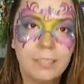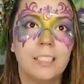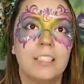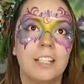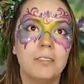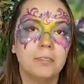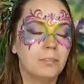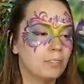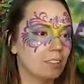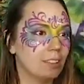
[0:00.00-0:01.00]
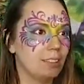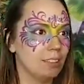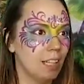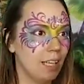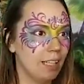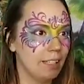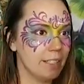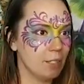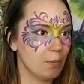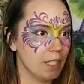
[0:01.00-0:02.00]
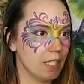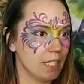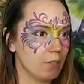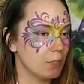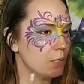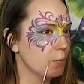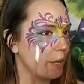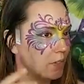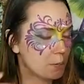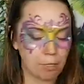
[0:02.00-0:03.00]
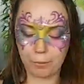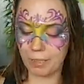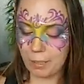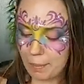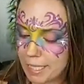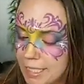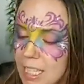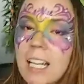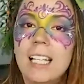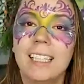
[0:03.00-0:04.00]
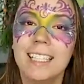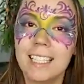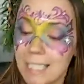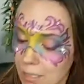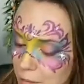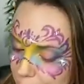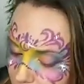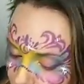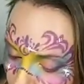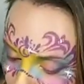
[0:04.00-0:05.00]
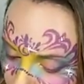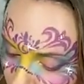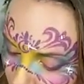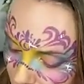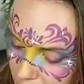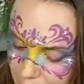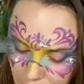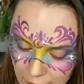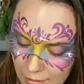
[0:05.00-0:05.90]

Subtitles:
So, since we have this purpley pink, let's stick with purpley pink for the lips.